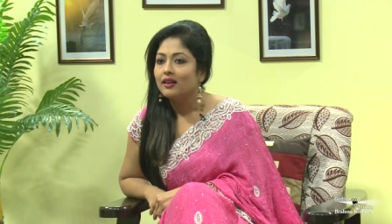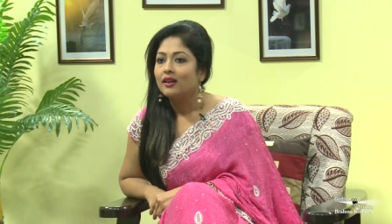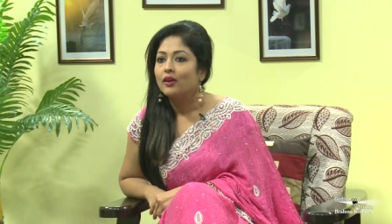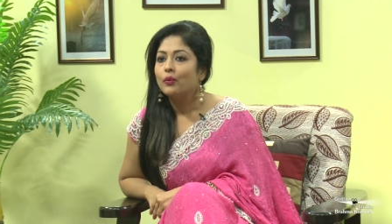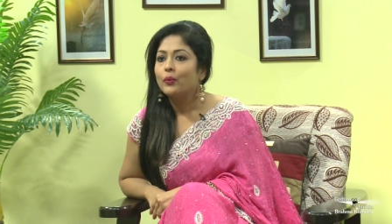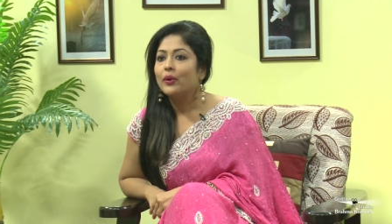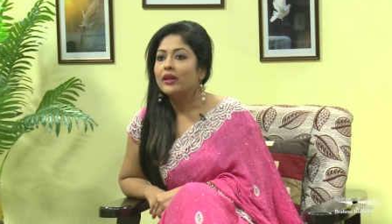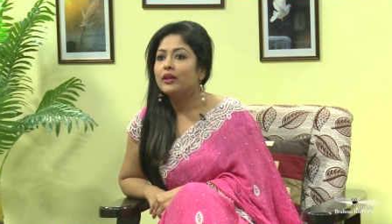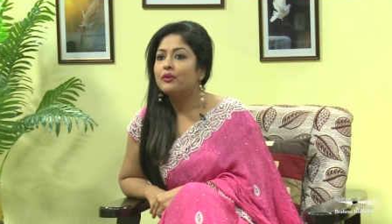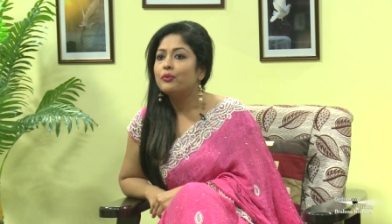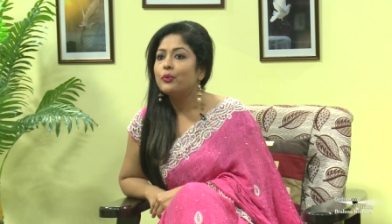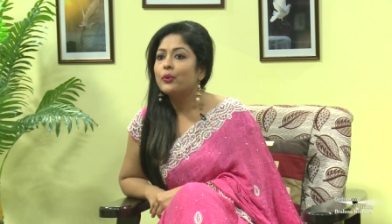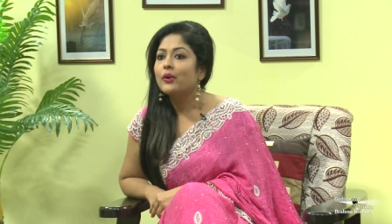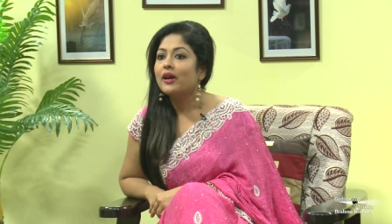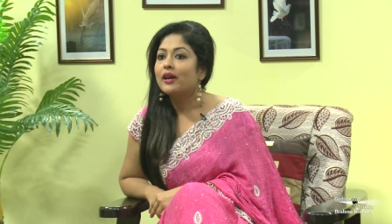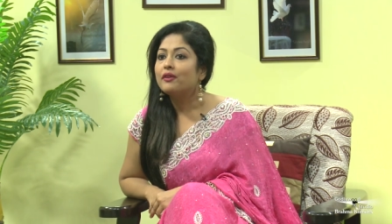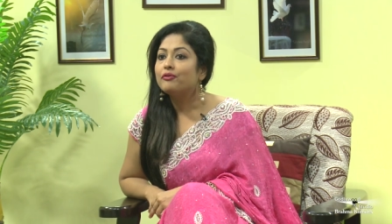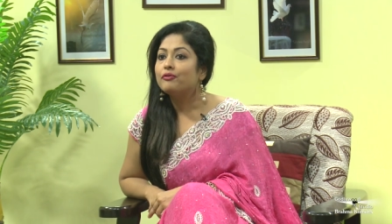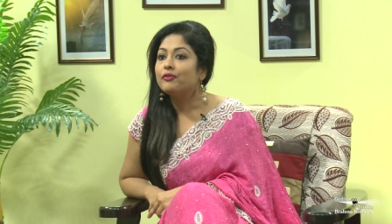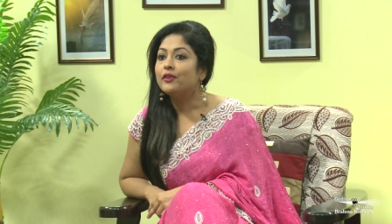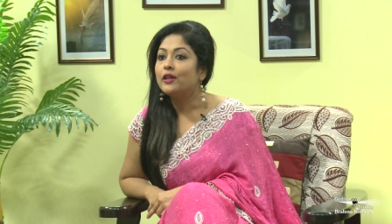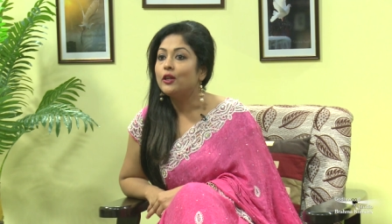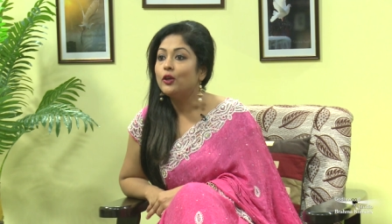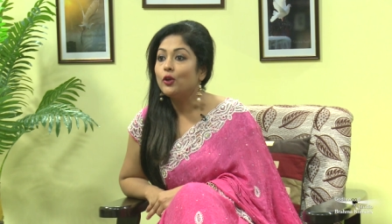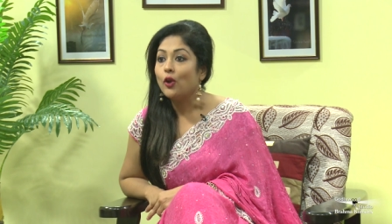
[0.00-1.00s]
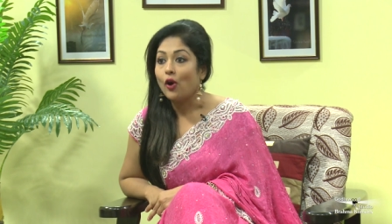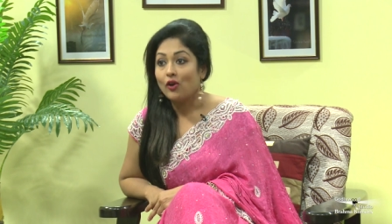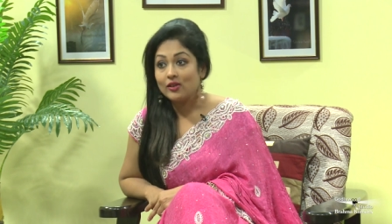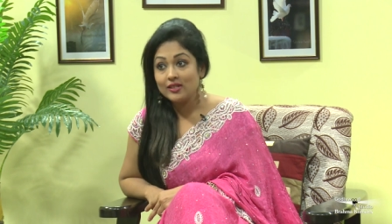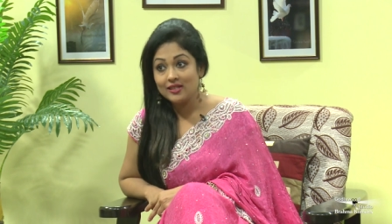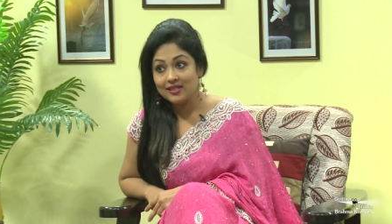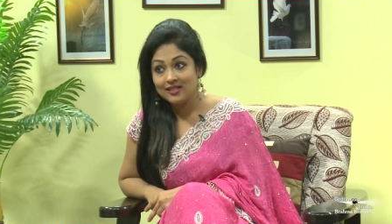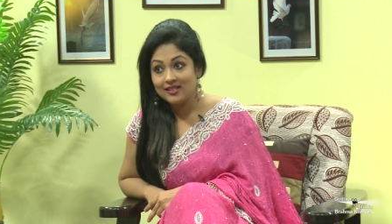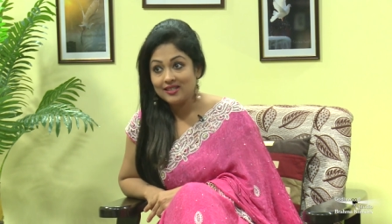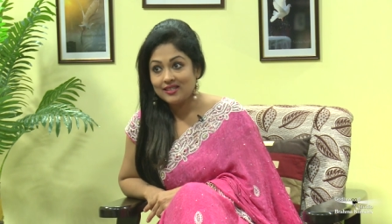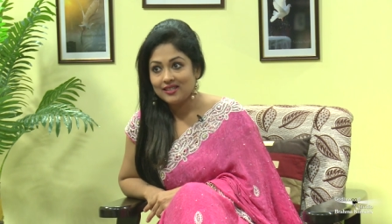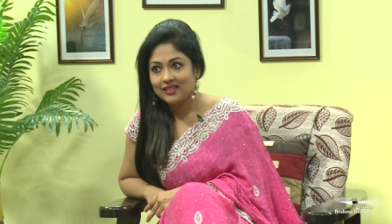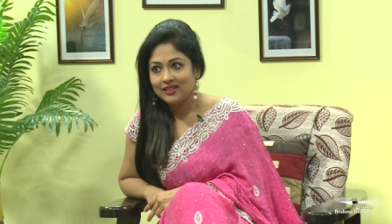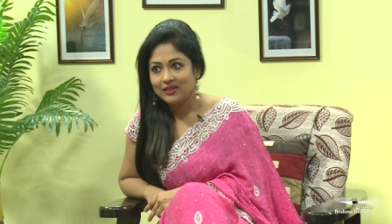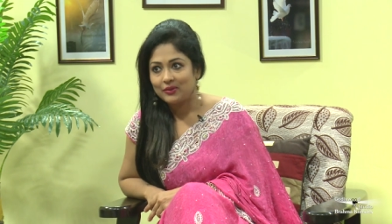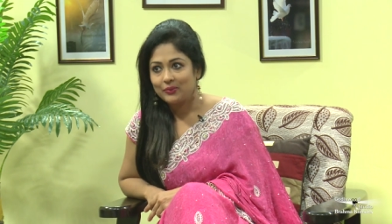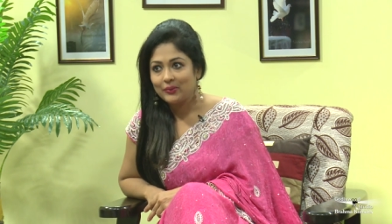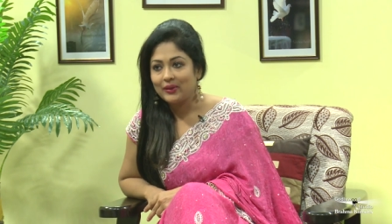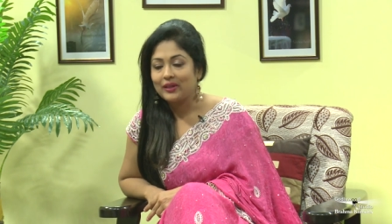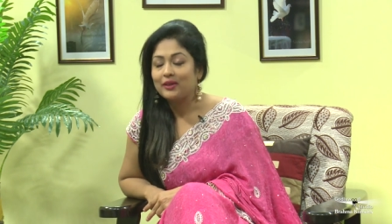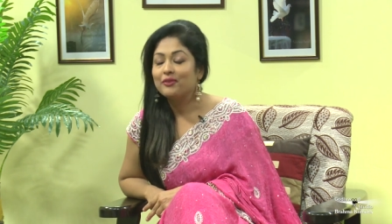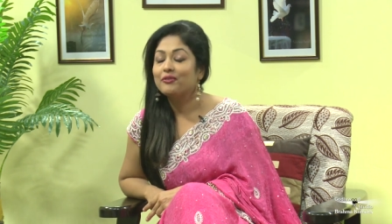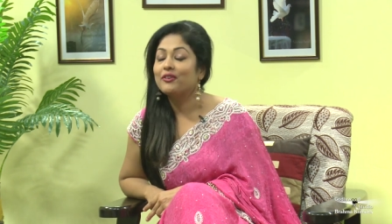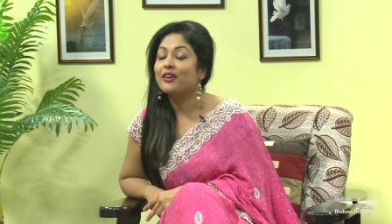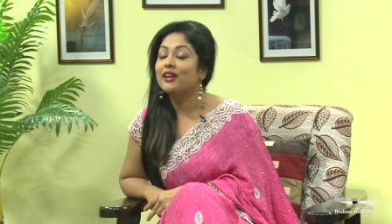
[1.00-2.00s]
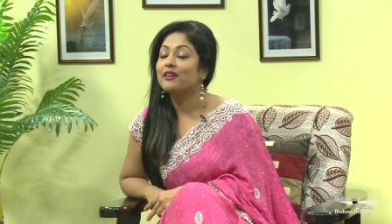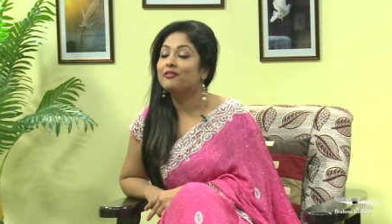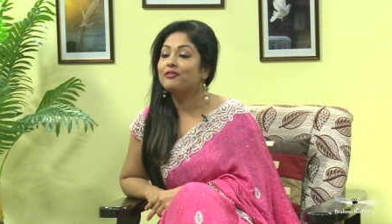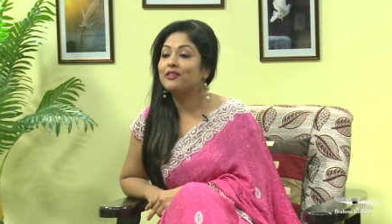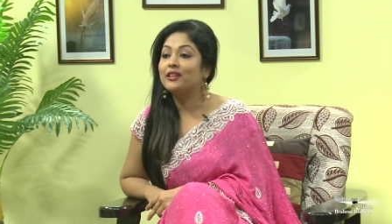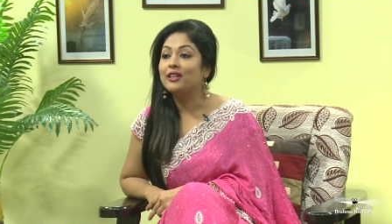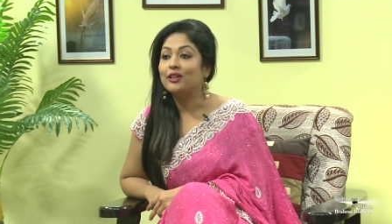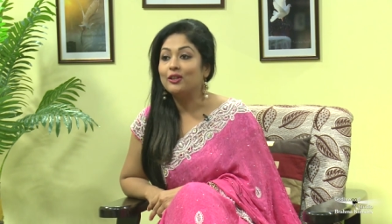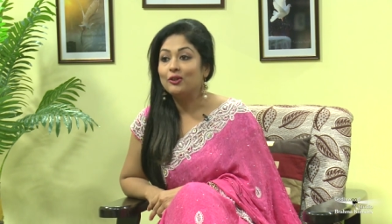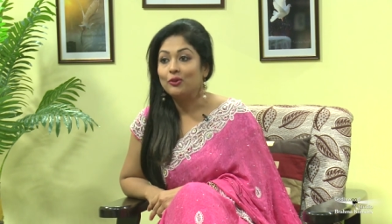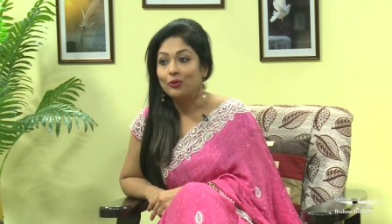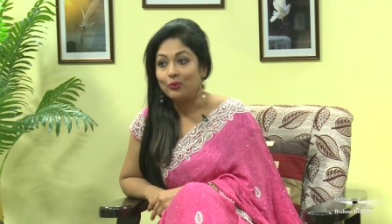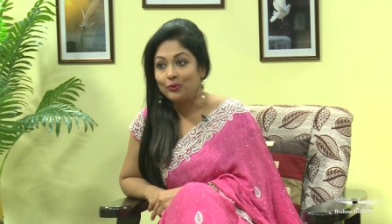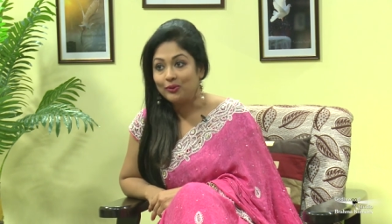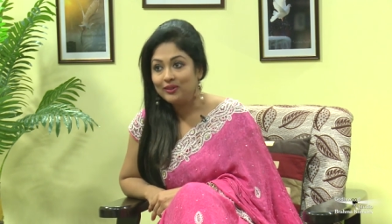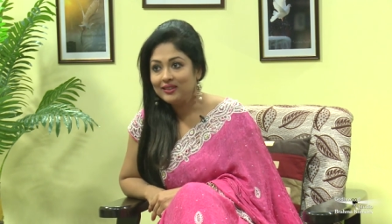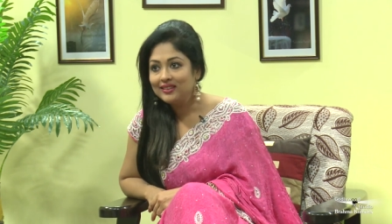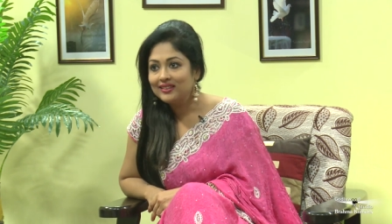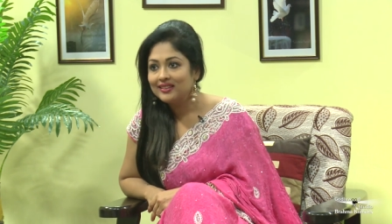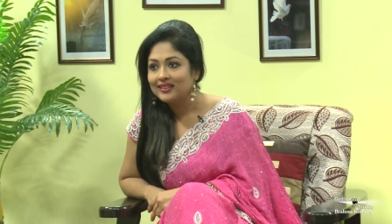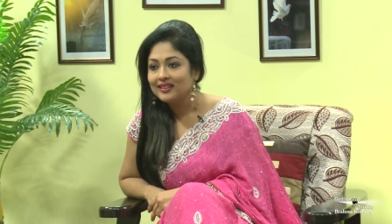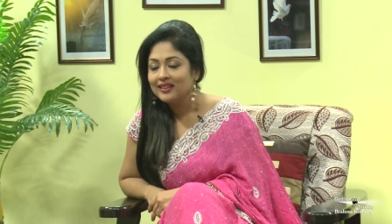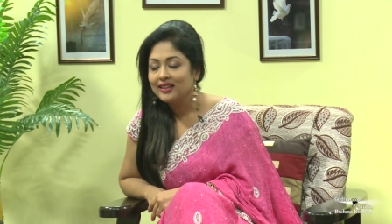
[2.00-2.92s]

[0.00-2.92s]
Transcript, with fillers: whenever I feel lost, whenever I feel alone,